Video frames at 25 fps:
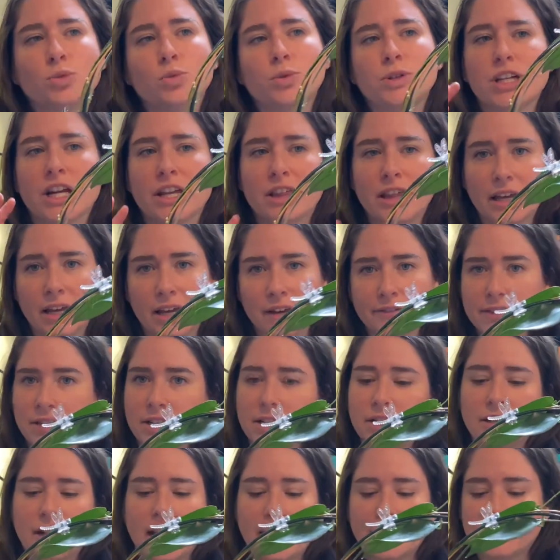which I think gives it
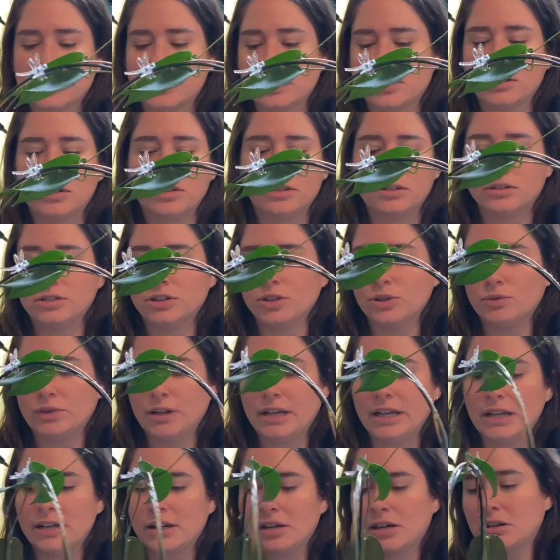a nice little
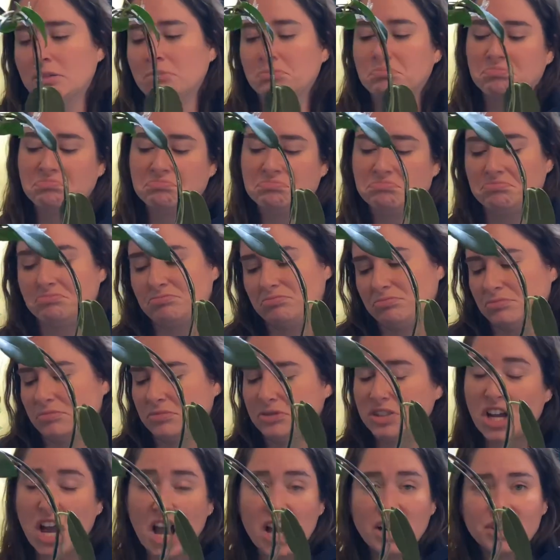unique
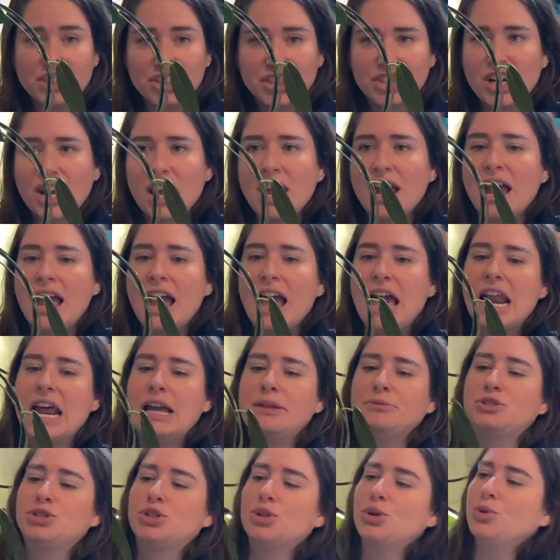touch. And I
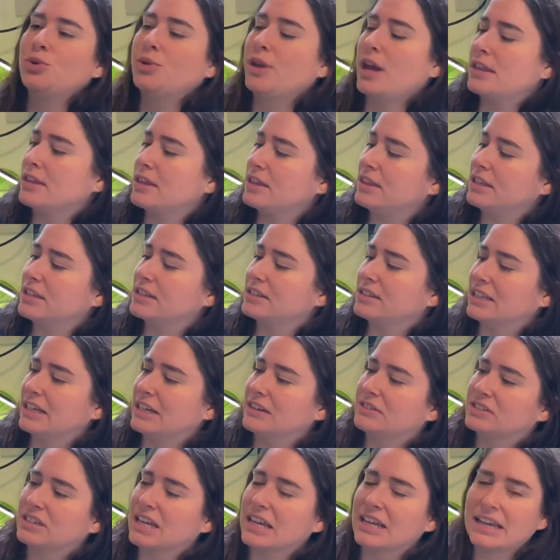do think that these
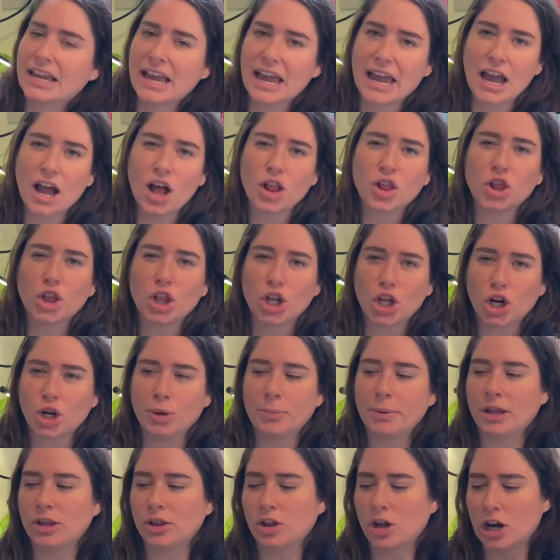leaves can get a little
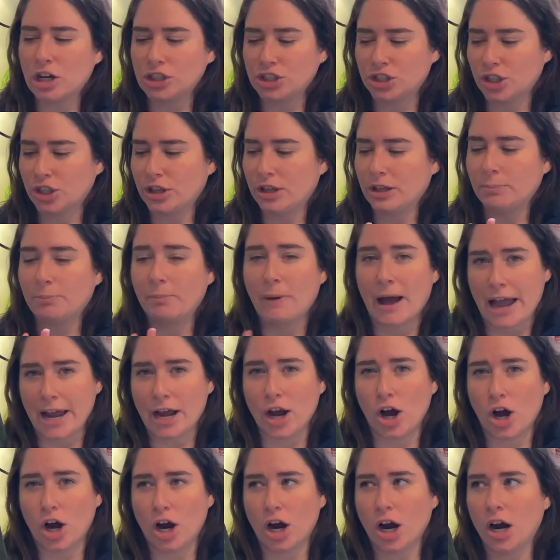bit larger than mine
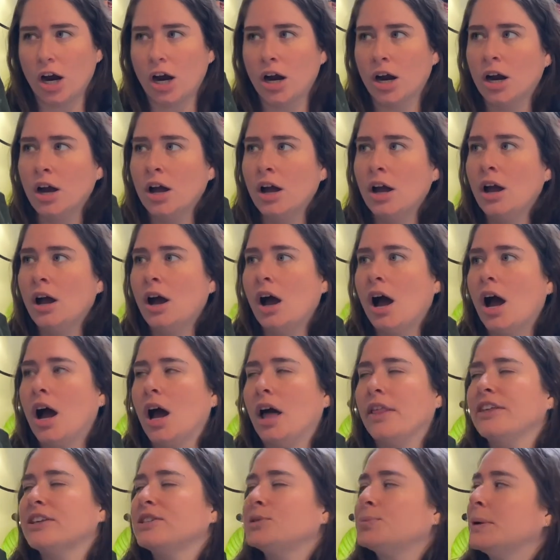are.
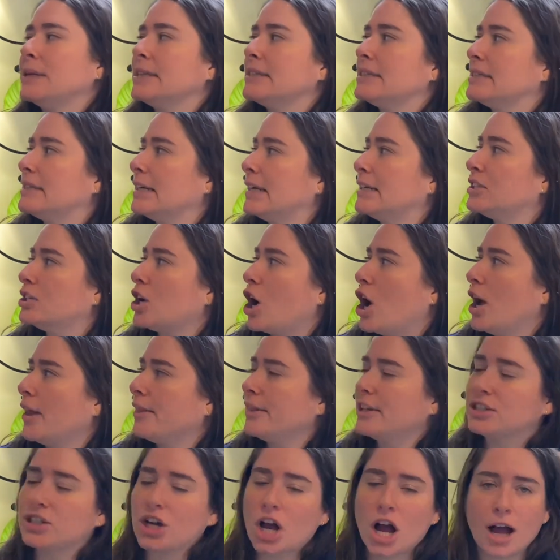This one sits on
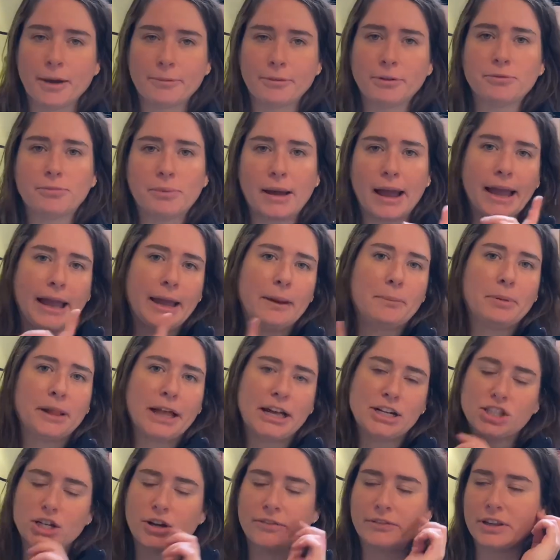the top of my
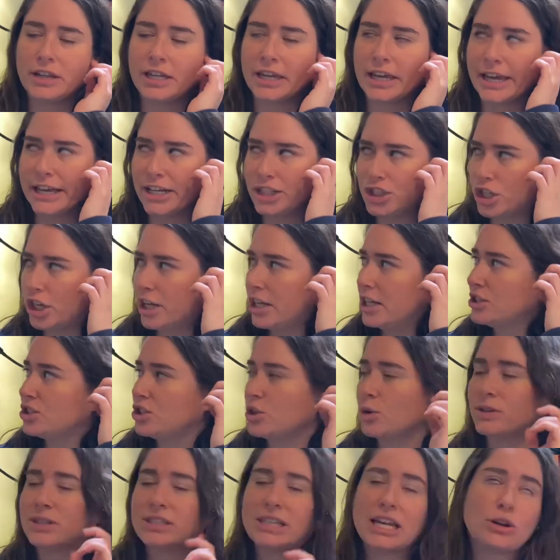plant shelf in the kitchen,
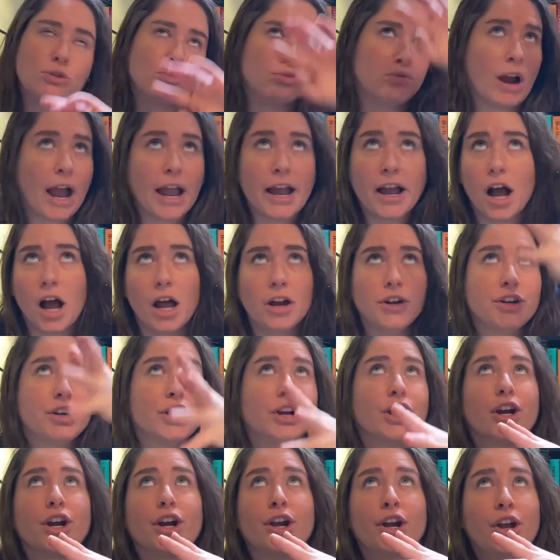so it's like right
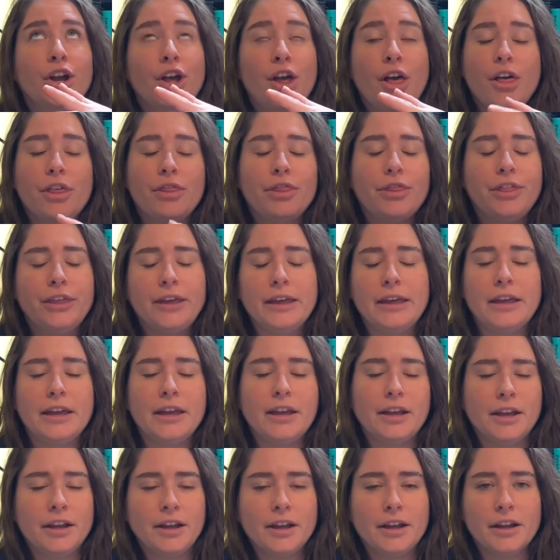under
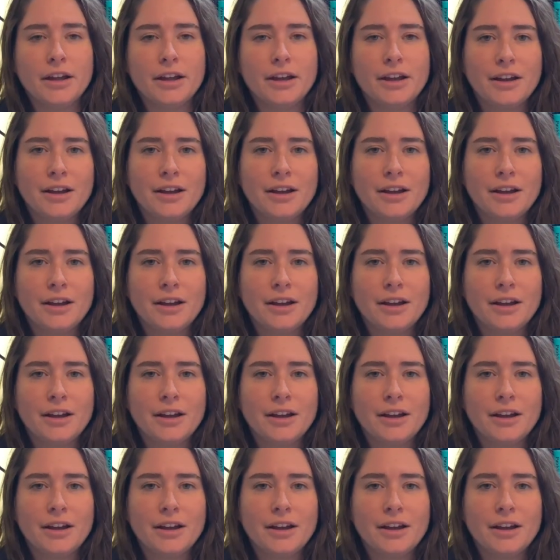the